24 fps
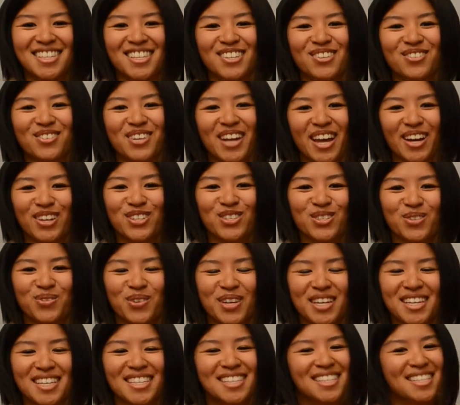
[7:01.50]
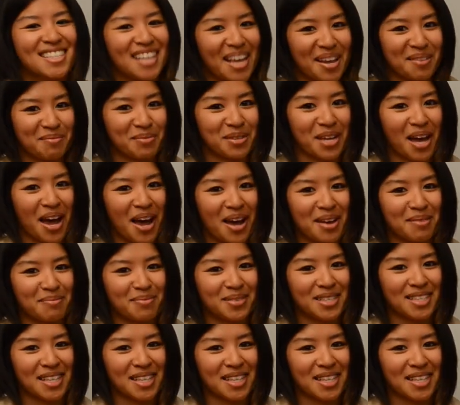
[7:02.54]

you next week, same time,